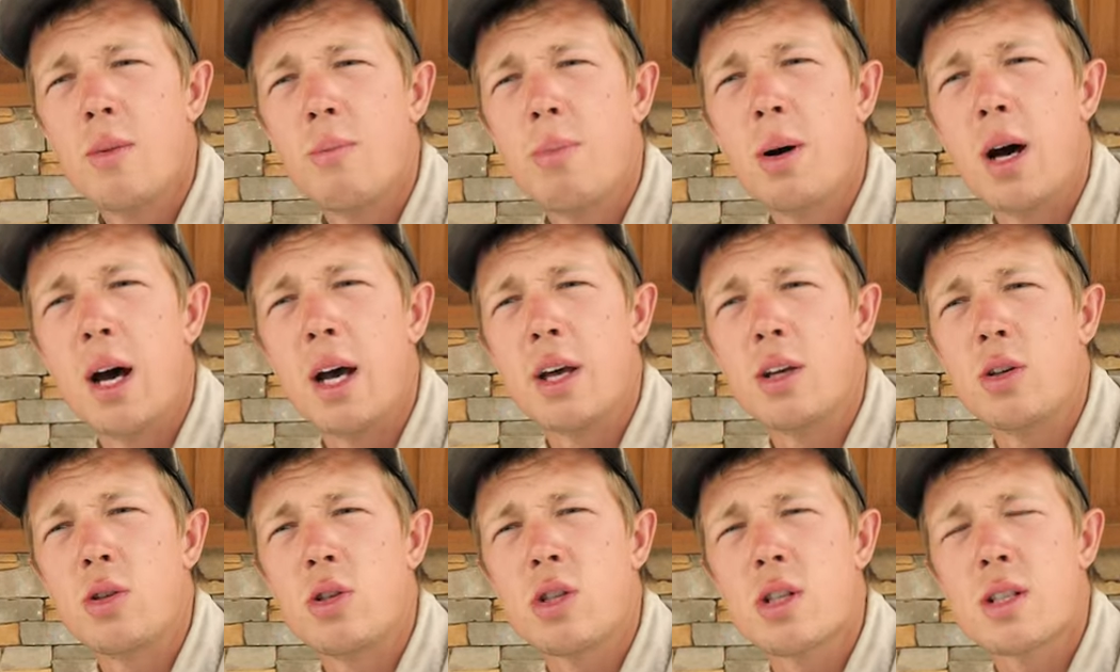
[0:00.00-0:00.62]

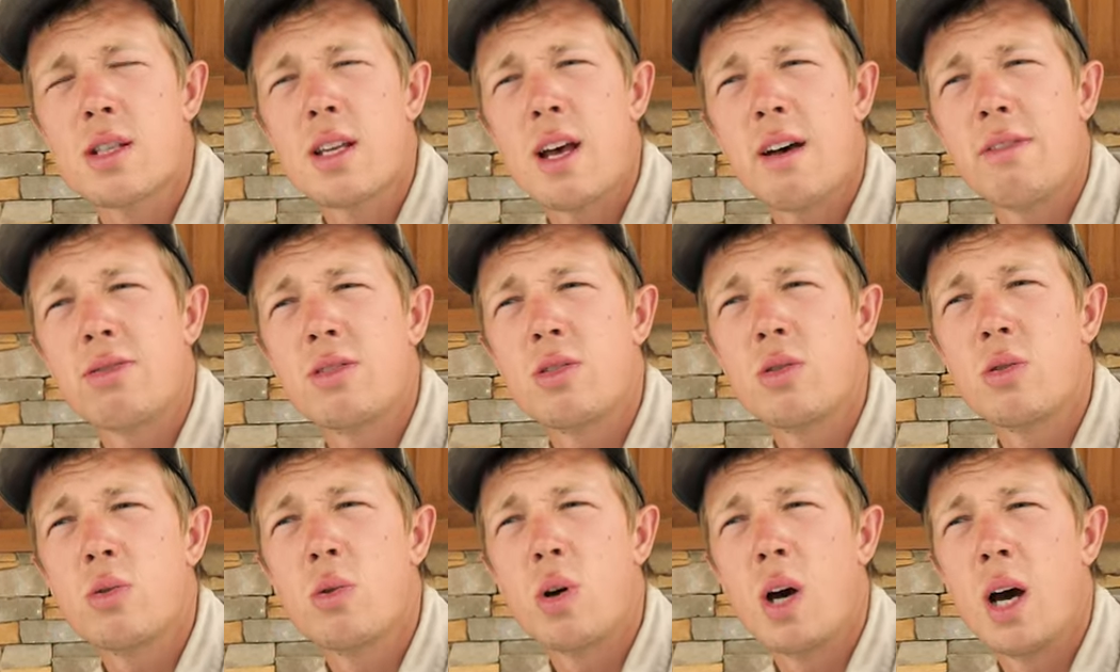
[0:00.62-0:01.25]
but you just have
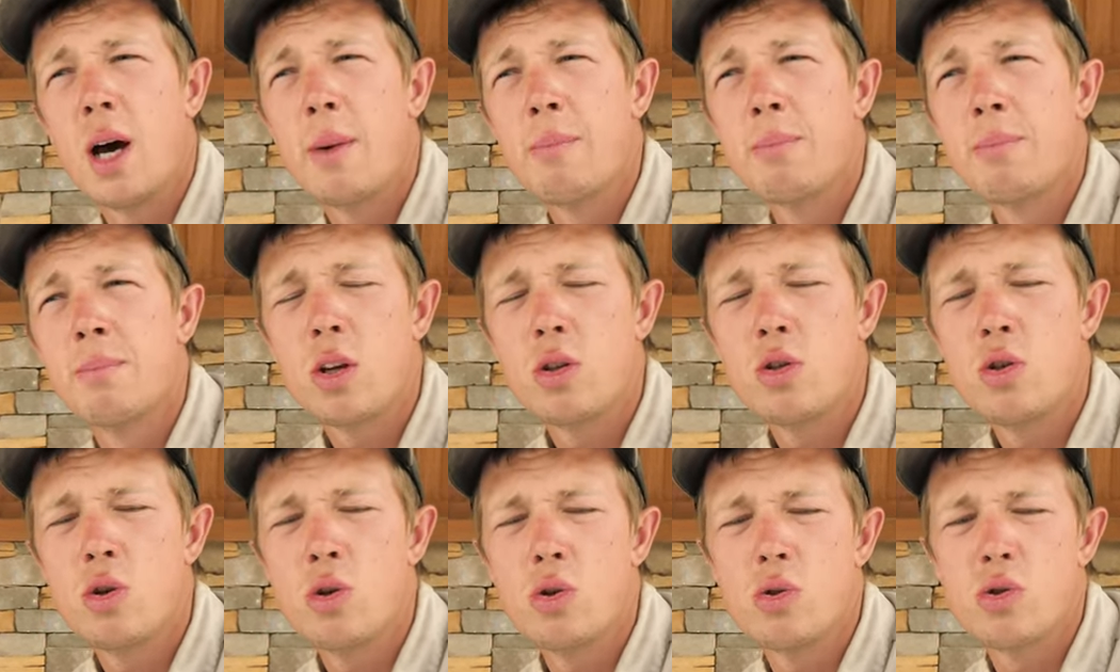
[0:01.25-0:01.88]
to um,
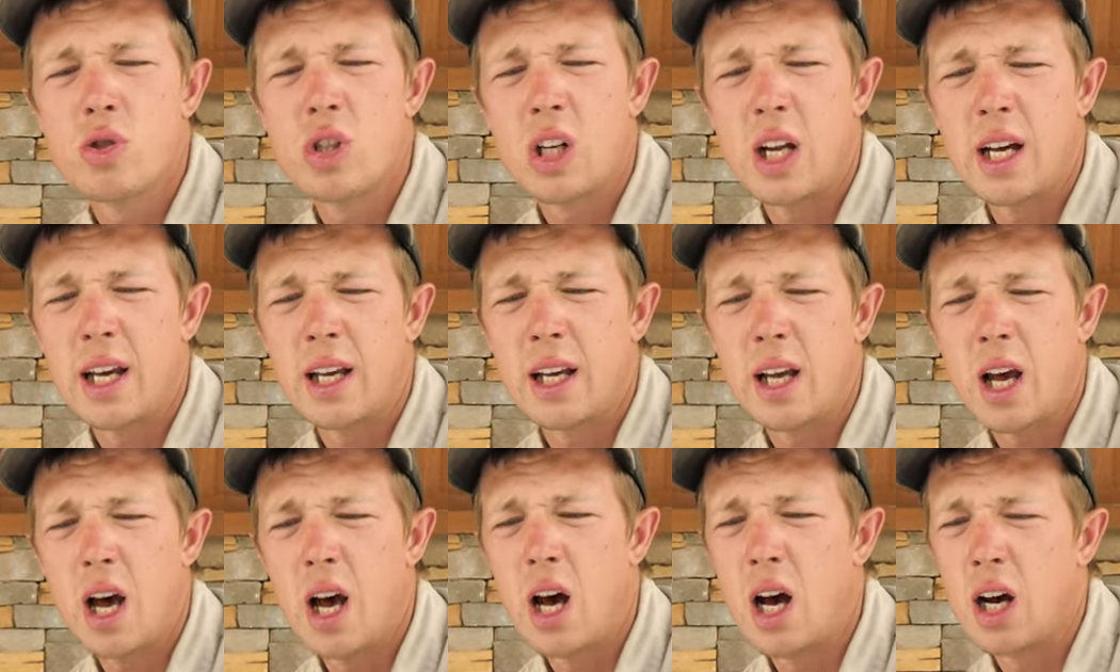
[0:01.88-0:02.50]
use
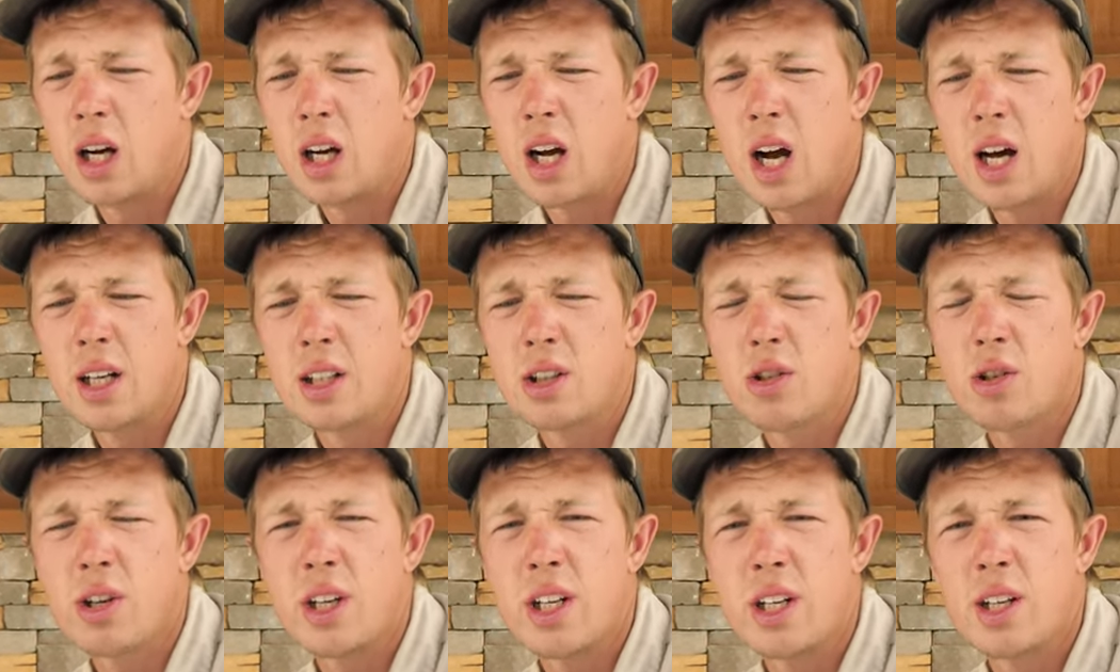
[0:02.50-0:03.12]
like uh,
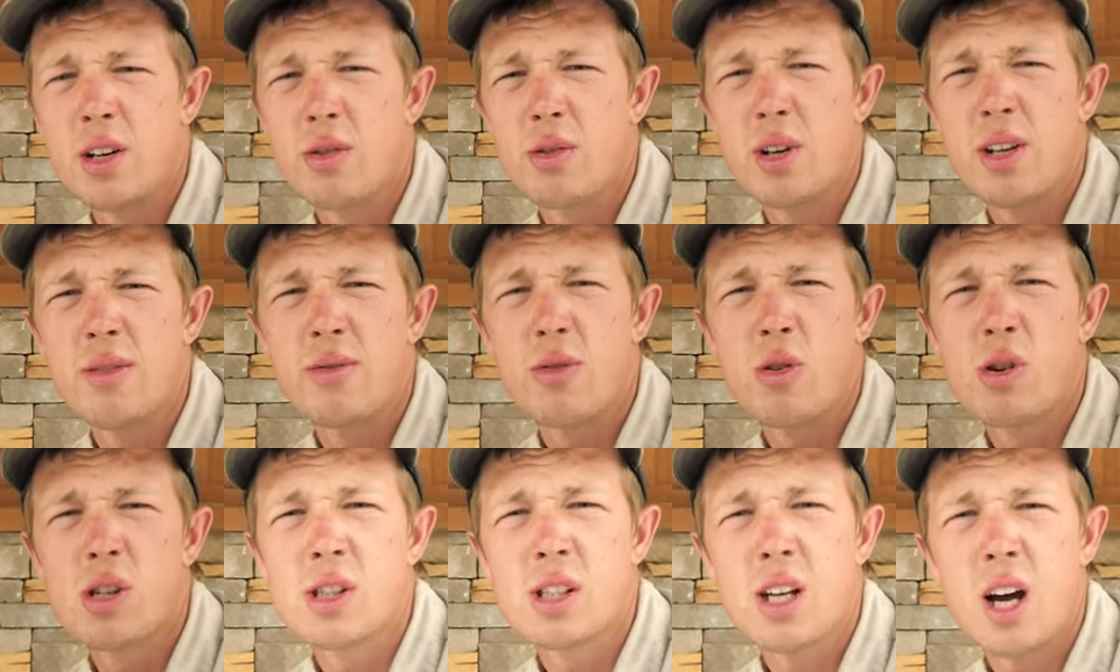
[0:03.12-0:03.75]
concrete, a
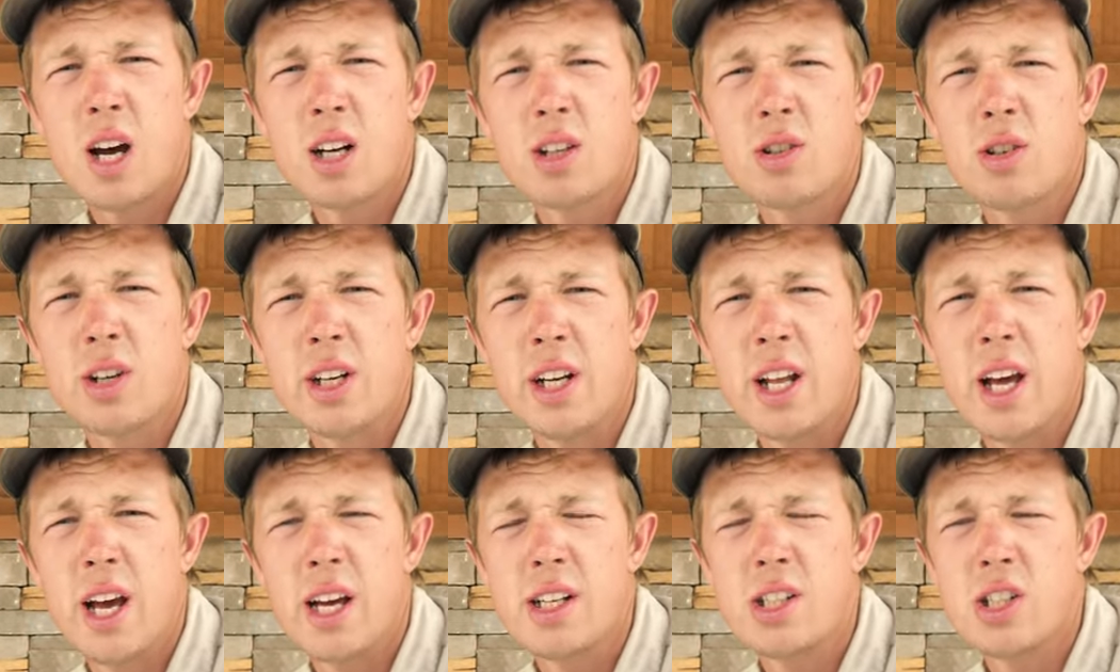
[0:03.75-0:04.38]
reinforced
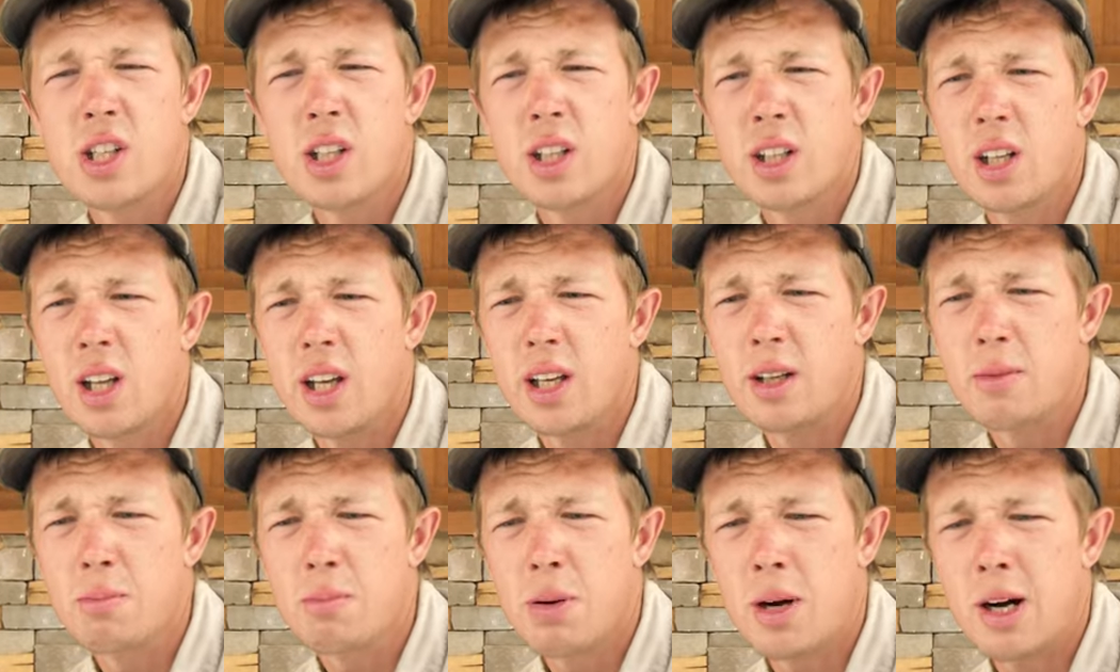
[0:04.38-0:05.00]
concrete edging,
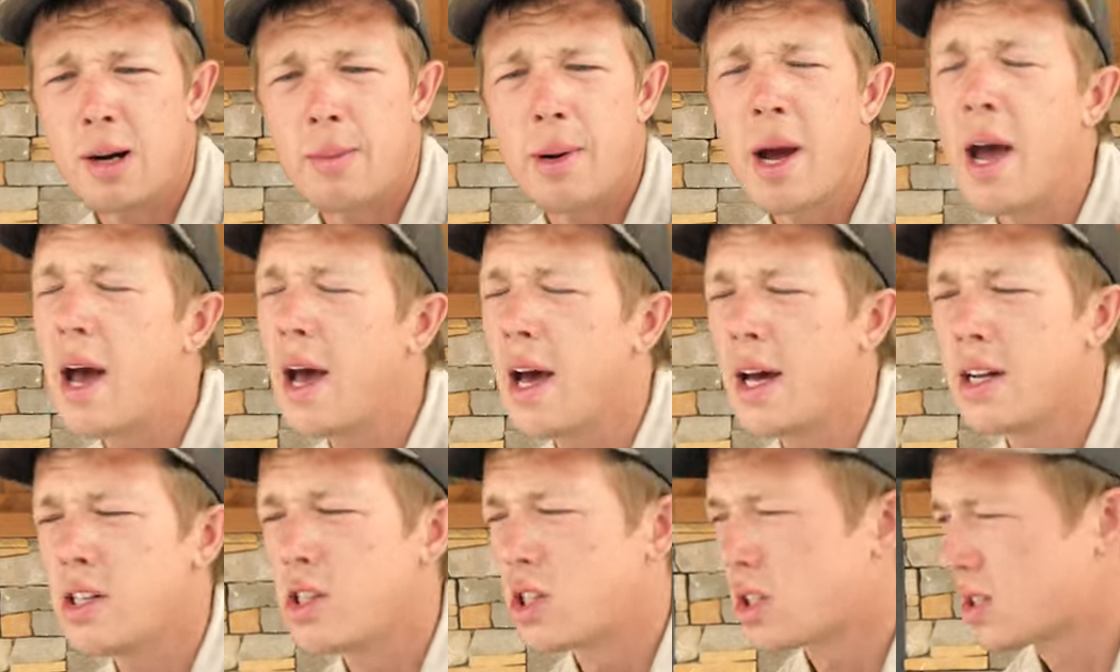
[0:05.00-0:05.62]
like perma
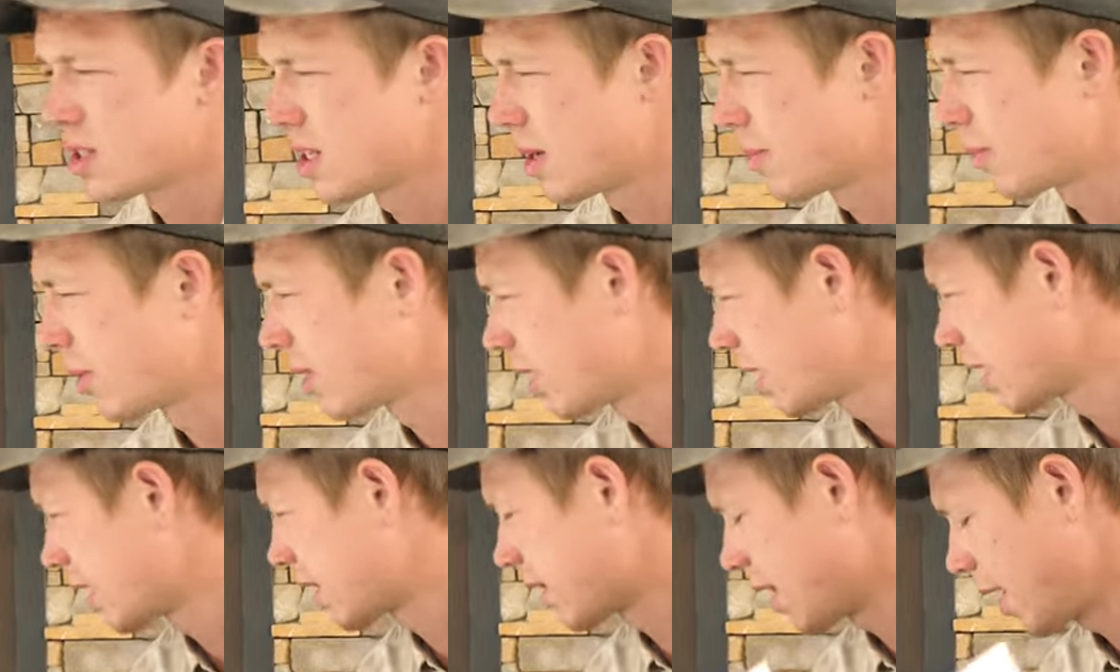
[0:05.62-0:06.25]
edge or
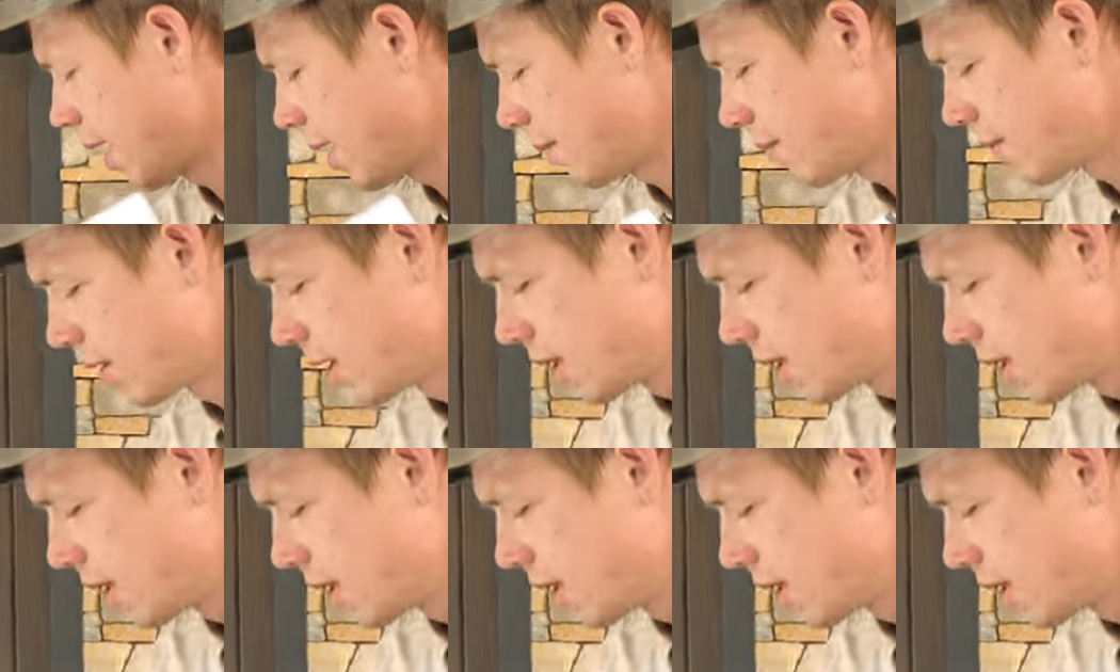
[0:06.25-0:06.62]
something like that.